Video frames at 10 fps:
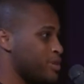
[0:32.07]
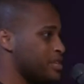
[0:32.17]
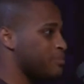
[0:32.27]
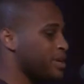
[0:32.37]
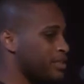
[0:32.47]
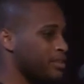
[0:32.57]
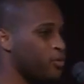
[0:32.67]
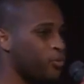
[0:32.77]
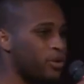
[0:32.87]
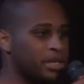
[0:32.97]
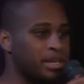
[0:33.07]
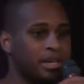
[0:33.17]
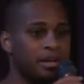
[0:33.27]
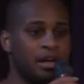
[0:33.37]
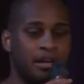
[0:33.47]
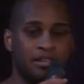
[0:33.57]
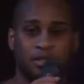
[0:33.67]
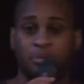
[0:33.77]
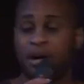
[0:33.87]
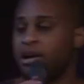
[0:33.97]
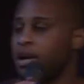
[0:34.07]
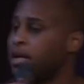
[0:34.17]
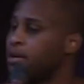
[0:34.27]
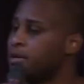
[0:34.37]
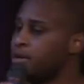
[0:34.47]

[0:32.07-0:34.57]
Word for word: into something I think really uh, inspiring